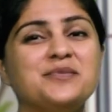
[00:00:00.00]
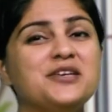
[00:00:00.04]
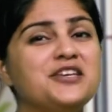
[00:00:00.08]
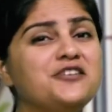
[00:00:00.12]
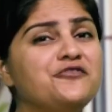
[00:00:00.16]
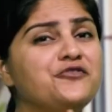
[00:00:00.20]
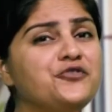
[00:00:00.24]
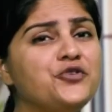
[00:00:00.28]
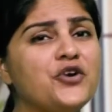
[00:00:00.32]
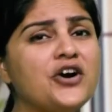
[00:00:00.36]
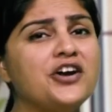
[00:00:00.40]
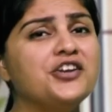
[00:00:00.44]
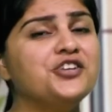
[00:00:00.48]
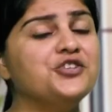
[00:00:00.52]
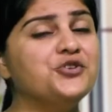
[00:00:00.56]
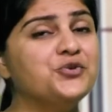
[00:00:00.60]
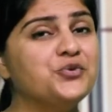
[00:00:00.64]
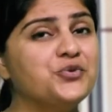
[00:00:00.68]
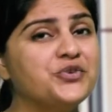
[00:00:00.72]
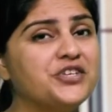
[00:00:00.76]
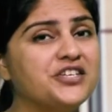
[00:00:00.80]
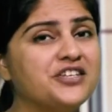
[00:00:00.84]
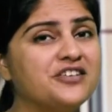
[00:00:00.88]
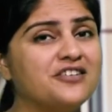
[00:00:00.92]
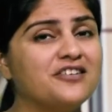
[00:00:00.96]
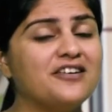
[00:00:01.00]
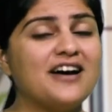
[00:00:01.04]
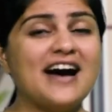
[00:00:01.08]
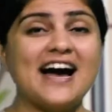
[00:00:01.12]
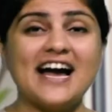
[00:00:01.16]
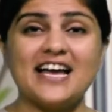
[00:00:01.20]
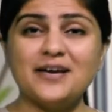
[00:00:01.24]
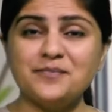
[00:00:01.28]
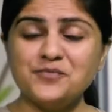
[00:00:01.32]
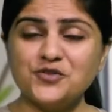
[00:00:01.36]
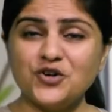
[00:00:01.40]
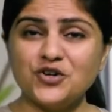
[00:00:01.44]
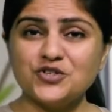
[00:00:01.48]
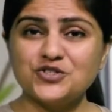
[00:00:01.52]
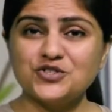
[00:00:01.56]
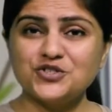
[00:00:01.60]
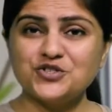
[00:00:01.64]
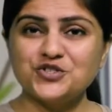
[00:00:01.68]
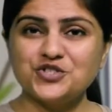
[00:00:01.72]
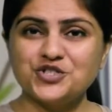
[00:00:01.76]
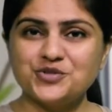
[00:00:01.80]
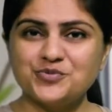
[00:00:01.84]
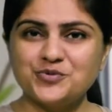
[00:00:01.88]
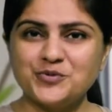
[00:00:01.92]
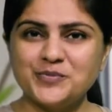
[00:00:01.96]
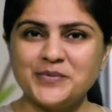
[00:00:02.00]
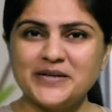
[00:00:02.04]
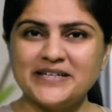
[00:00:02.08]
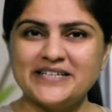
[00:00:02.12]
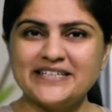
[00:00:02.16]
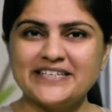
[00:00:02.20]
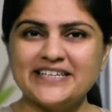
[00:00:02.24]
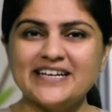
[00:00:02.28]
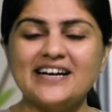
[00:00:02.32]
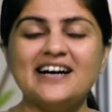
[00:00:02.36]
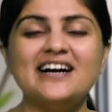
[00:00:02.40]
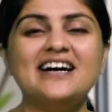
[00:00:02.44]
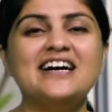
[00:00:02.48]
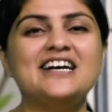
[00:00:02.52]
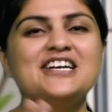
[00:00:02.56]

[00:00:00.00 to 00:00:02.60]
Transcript: If you are new here, I am Dr. Khushbu Pandya,